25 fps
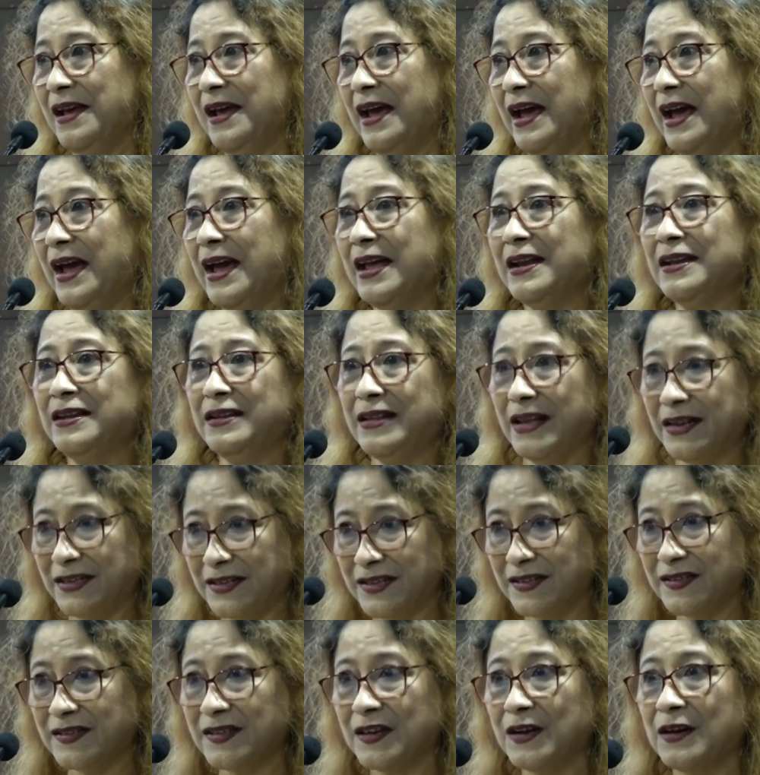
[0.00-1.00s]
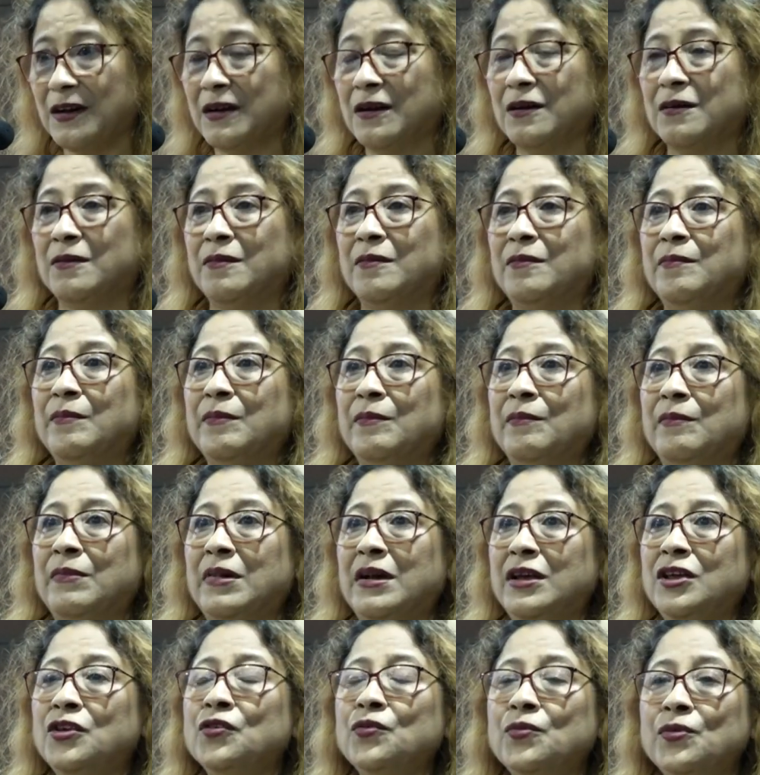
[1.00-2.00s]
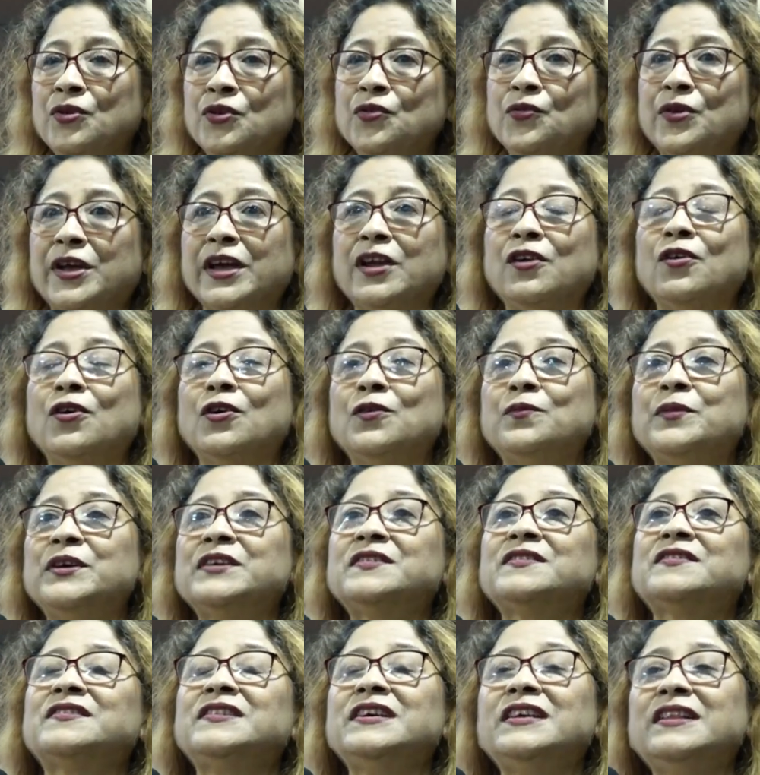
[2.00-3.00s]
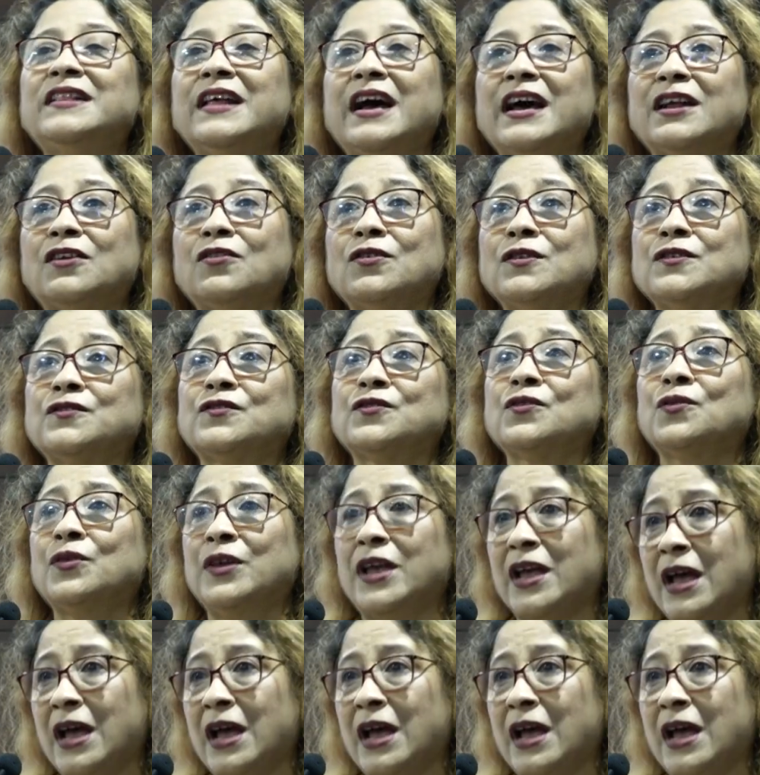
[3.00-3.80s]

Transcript: And that is you can always see that also.